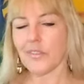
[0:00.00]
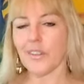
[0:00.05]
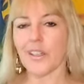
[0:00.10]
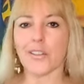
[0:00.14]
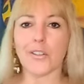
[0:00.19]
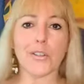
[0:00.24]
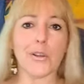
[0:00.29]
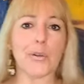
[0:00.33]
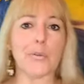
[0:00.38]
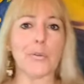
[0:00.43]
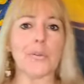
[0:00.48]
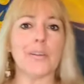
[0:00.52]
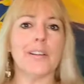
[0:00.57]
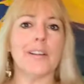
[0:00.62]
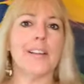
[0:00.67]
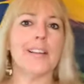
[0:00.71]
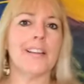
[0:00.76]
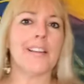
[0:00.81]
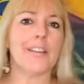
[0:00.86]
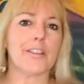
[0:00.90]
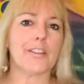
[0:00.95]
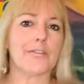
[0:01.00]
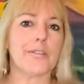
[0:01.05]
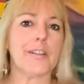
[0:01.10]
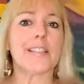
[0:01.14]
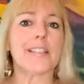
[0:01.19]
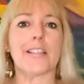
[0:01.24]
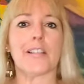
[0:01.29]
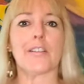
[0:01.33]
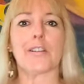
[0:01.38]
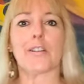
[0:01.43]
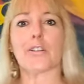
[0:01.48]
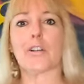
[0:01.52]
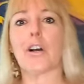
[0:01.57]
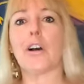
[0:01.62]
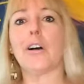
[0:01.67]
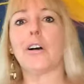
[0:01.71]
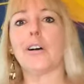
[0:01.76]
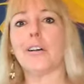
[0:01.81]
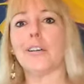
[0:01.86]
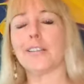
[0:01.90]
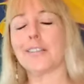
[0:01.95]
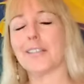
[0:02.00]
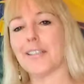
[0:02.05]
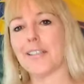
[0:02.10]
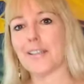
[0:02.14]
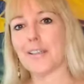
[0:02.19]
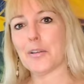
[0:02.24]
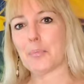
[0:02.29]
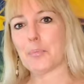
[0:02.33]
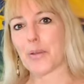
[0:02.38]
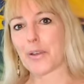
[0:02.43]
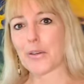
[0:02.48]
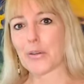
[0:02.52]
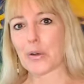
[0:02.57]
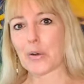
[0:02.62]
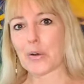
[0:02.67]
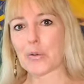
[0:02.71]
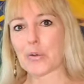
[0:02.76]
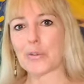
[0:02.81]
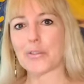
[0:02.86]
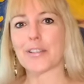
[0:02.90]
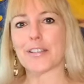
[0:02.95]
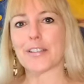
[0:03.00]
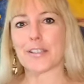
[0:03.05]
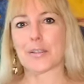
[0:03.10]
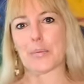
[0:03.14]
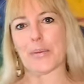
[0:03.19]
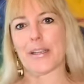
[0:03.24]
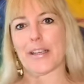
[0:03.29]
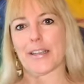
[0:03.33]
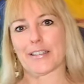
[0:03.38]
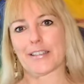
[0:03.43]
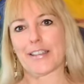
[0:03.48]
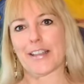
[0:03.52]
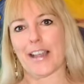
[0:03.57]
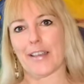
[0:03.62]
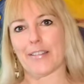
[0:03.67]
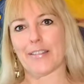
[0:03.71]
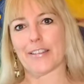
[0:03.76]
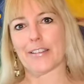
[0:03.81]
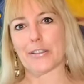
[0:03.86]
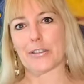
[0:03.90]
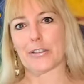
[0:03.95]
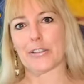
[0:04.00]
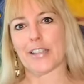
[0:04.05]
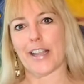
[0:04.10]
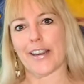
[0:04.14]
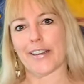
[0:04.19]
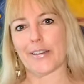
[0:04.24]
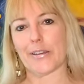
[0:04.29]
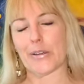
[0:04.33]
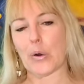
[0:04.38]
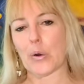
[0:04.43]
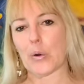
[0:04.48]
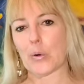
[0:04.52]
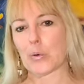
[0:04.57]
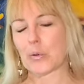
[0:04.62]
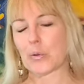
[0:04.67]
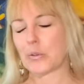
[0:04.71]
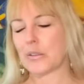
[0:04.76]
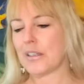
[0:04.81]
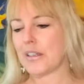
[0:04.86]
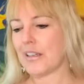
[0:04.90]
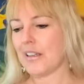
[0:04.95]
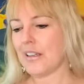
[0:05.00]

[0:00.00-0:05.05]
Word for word: So the reason they're called pinholes is because they have the little tiny hole.